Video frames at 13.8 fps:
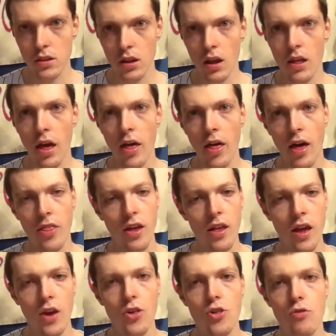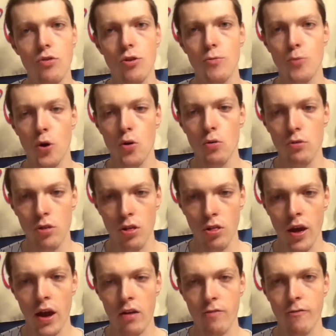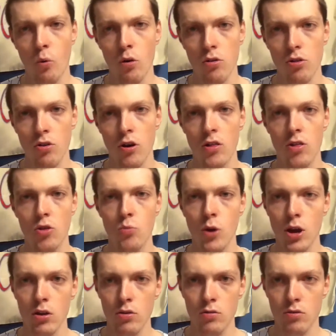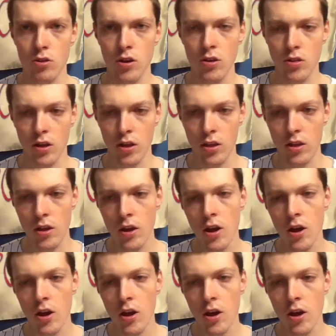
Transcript: then issues arose his last 4 starts of the regular season